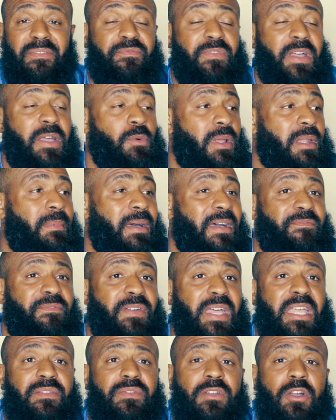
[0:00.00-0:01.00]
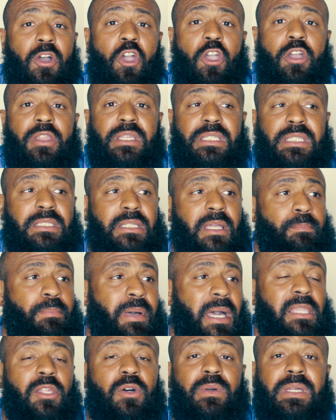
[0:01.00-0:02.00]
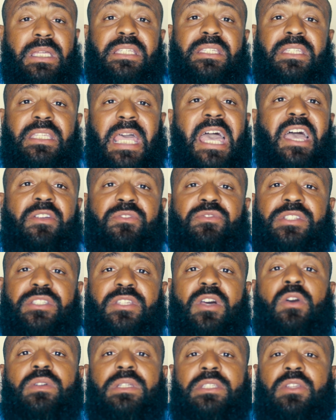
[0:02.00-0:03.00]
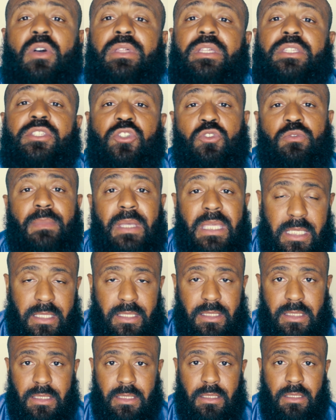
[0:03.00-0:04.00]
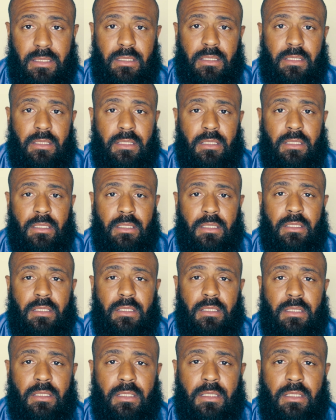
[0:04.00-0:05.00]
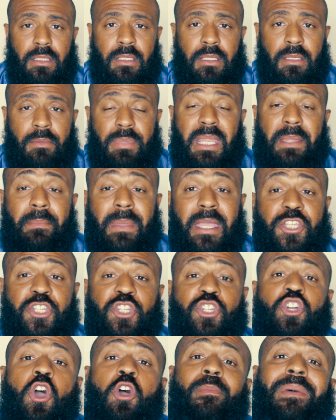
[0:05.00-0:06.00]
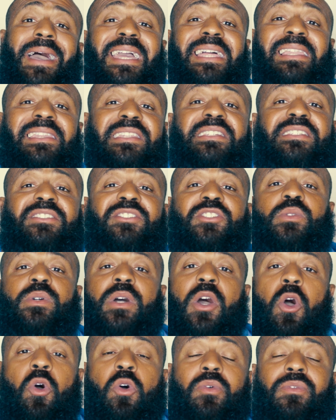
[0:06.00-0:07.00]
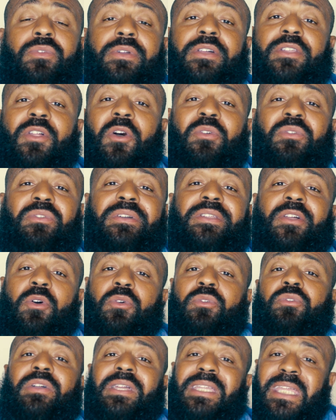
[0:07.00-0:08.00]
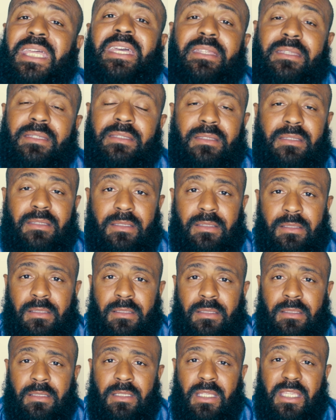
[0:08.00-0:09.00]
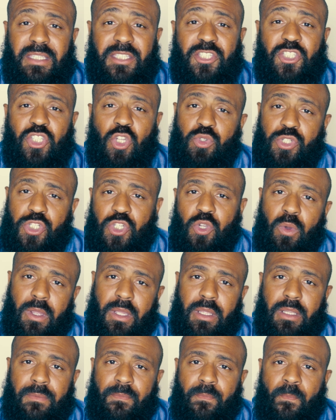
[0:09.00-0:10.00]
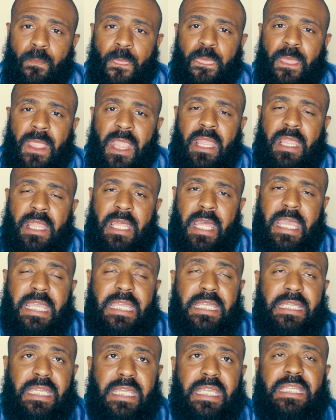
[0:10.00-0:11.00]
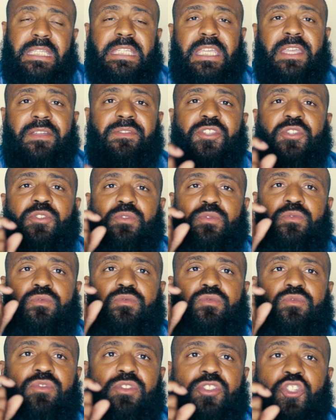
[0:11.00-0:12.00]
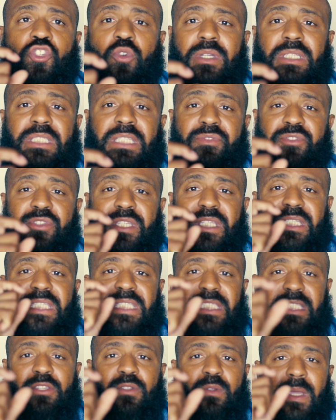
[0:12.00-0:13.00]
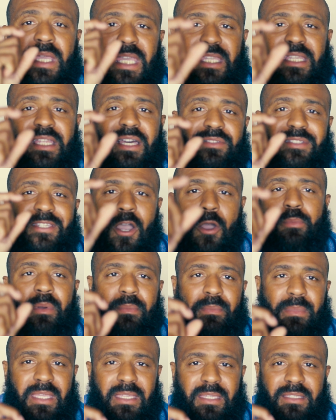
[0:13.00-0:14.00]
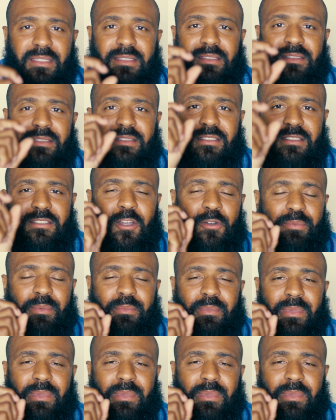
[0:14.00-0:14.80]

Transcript: of my favorite artists is Capello, and his average song is only 2 minutes. But it makes you go back and listen to it over and over and over again because it's so short. And it gives you, shorts give you this little hit of dopamine. So